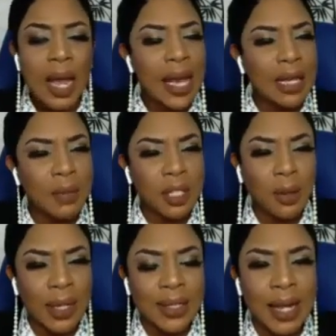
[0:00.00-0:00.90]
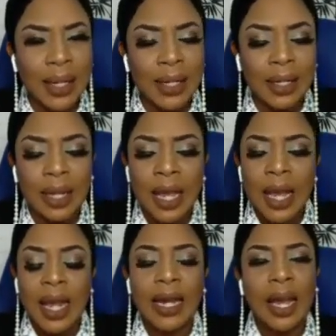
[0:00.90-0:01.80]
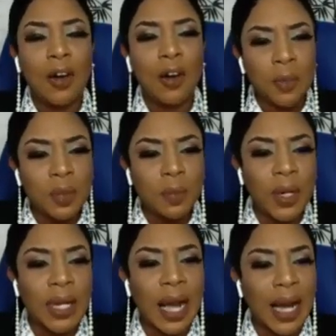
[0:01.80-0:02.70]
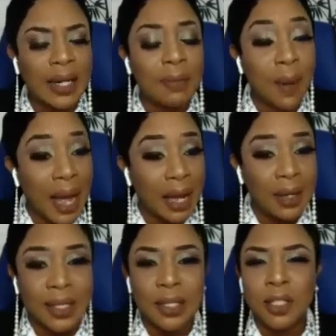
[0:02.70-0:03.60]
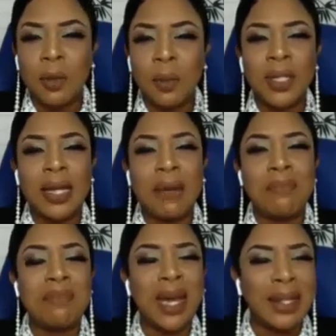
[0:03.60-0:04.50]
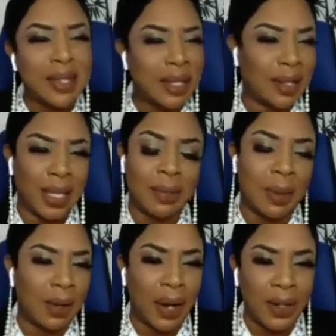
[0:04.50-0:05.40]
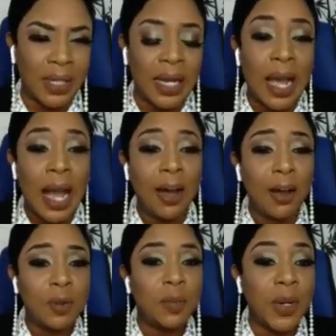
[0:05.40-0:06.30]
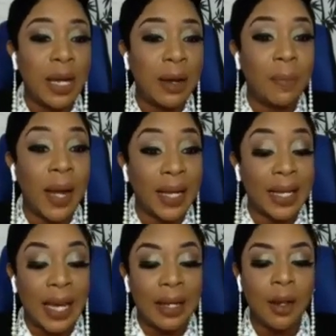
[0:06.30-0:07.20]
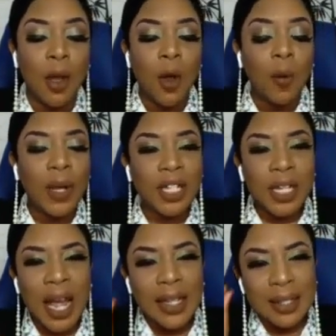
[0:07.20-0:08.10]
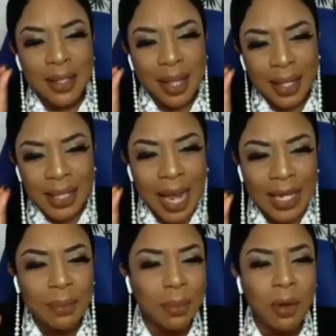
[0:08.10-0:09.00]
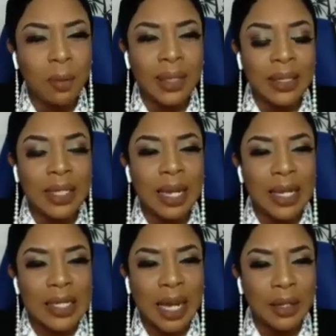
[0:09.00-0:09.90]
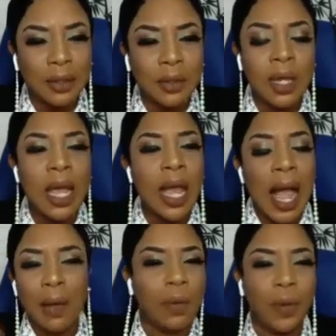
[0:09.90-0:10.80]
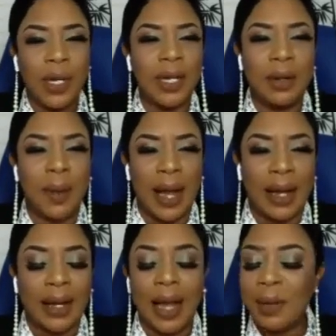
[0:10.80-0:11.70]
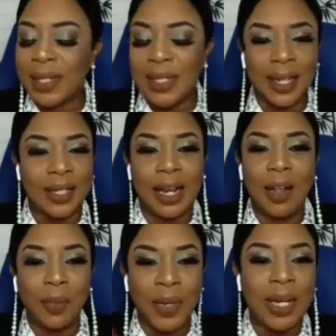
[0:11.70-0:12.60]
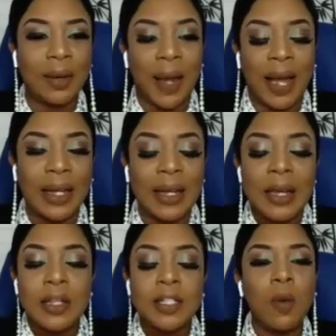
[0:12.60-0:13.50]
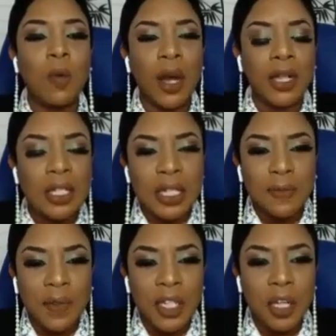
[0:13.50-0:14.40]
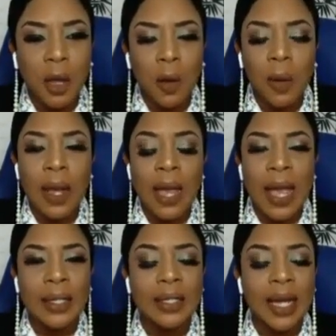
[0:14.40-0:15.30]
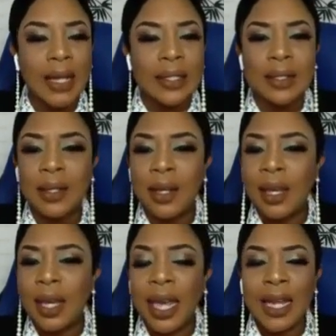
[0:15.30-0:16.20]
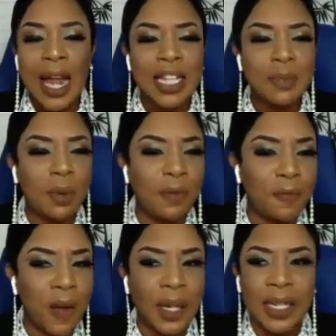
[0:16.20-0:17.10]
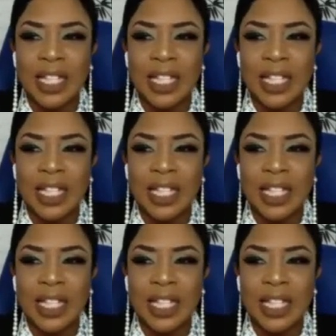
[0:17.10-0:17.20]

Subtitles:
I am so excited and I hope to bring Artie back because there's so much amazing things about Artie. I hope to bring her back again. When she has a tiny moment in her schedule, I will bring her back. I'm excited. I'll bring her back. So watch this video and guys, it has been fun.